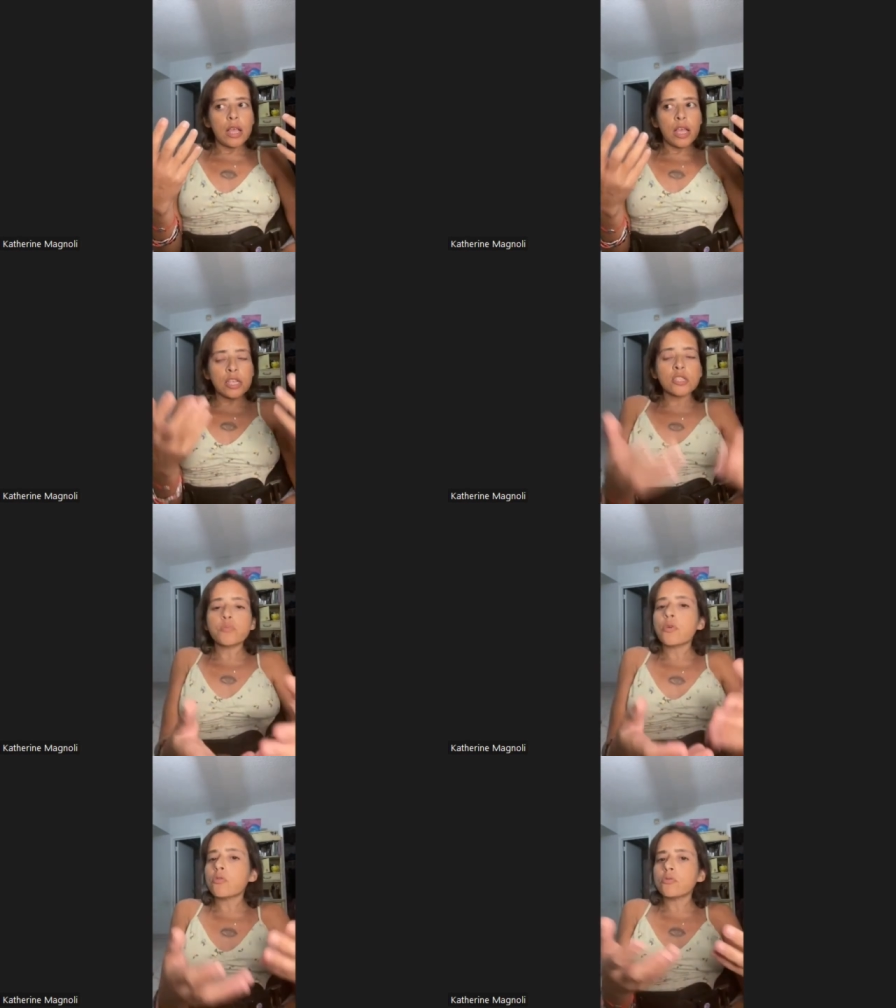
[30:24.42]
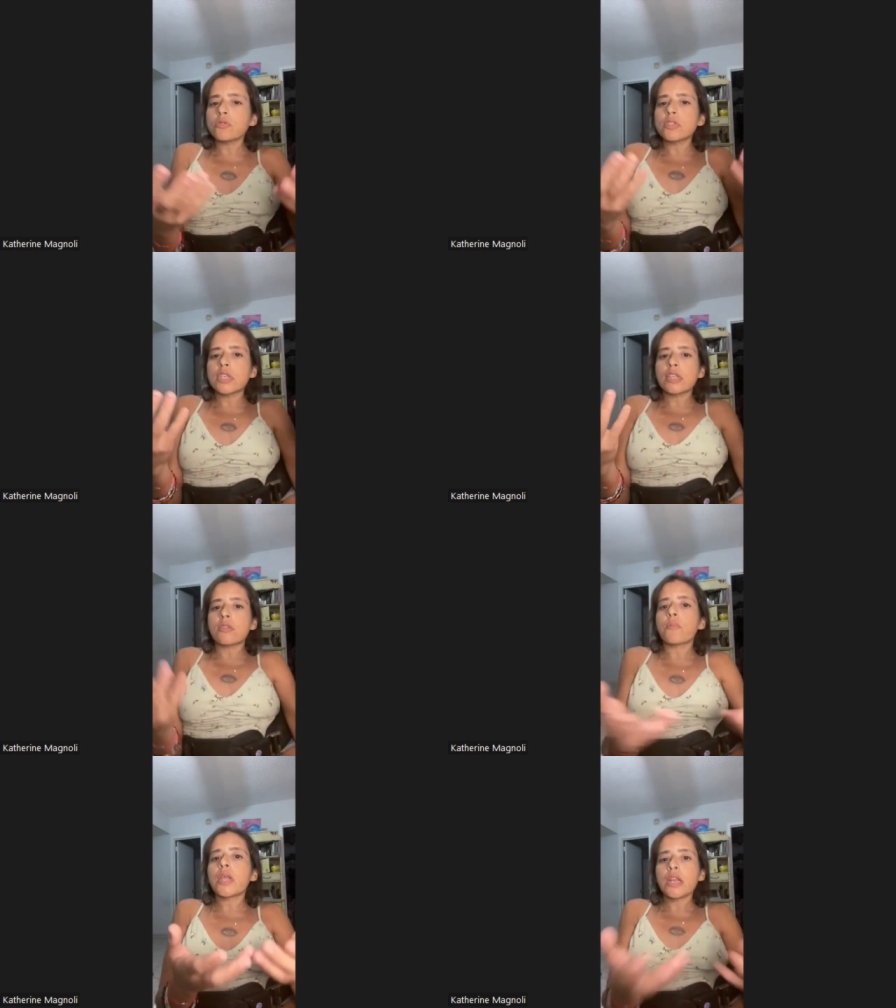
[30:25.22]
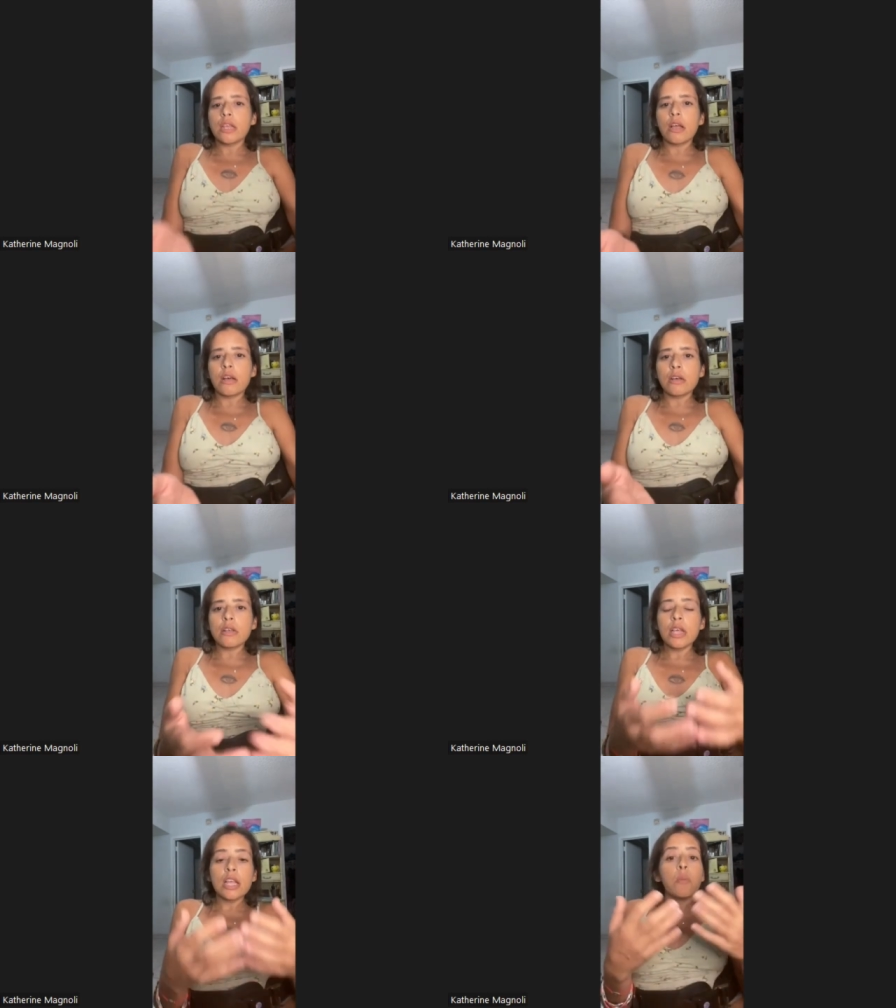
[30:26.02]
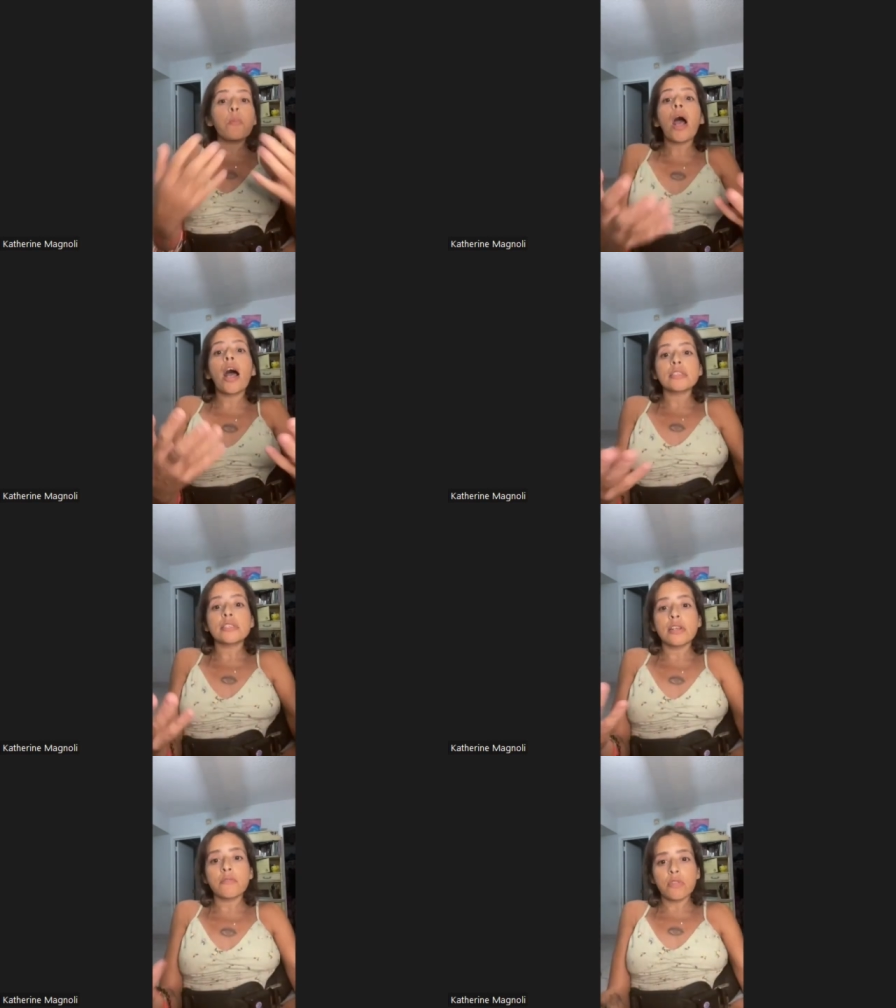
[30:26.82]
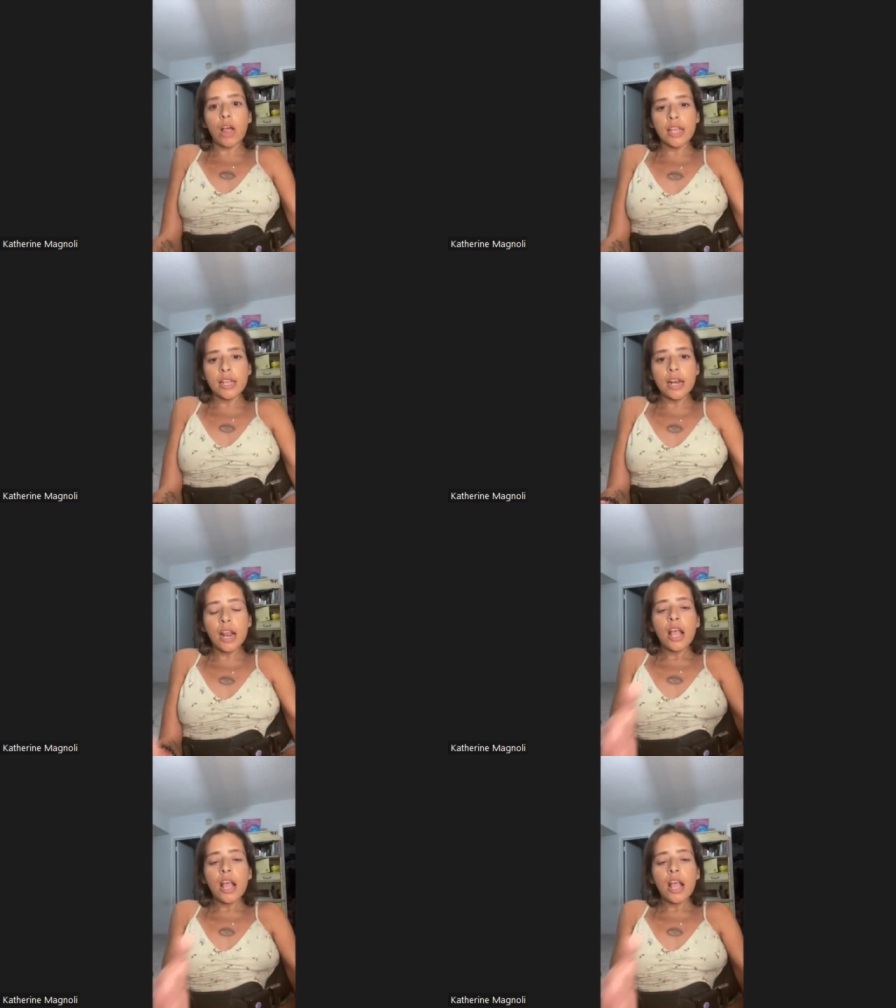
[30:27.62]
exposed in the media in a positive light